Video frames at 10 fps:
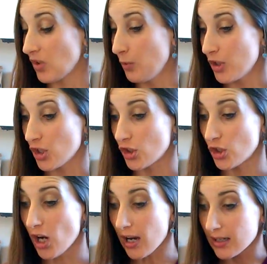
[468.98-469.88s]
which is
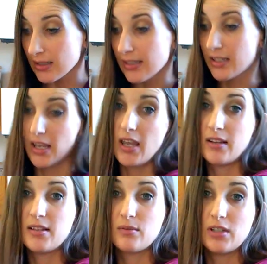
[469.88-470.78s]
chocolate,
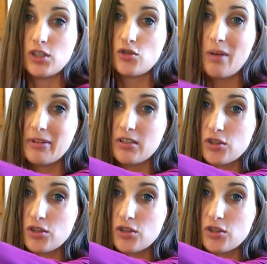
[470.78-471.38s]
and this one is tropical